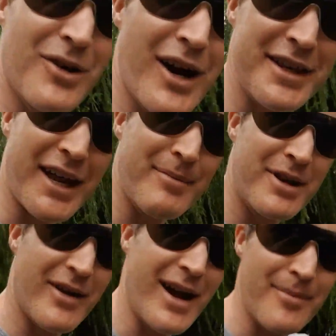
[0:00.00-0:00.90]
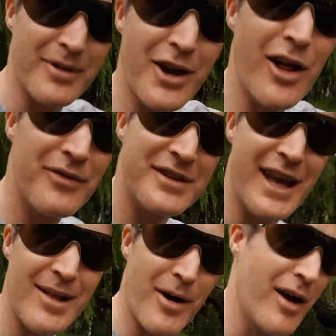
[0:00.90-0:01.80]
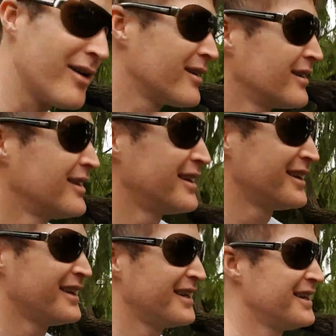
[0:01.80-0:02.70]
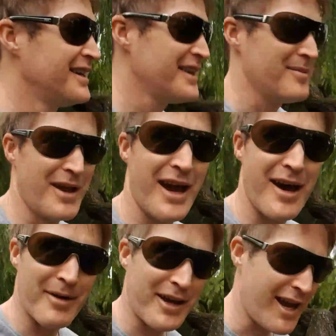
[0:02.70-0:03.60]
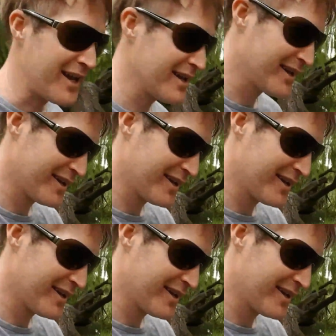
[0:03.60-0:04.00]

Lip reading: or I done a bit of a golfer's elbow in my arm, okay?